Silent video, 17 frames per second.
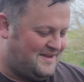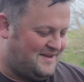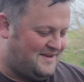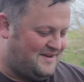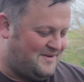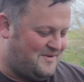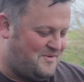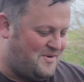
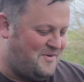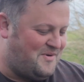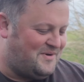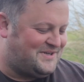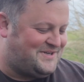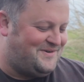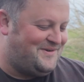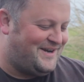We
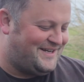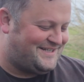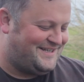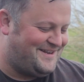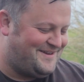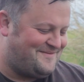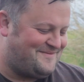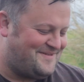watched
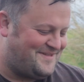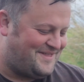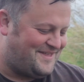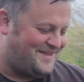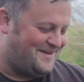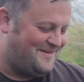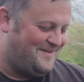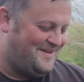wrestling with
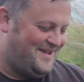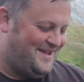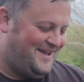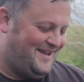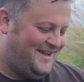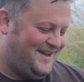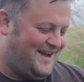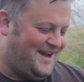you,
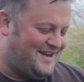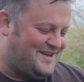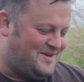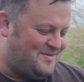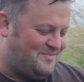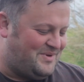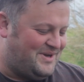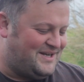and you
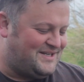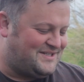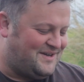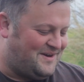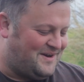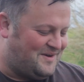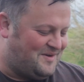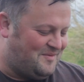beat
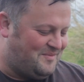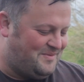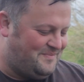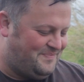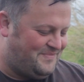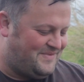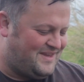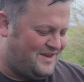Johnny up.
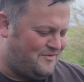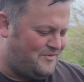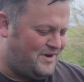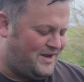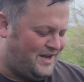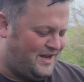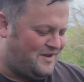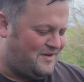You
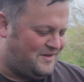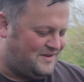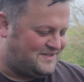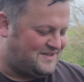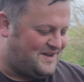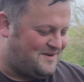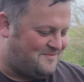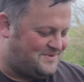really hit his
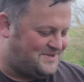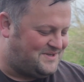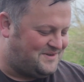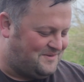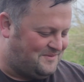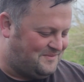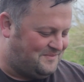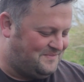arm
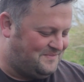too.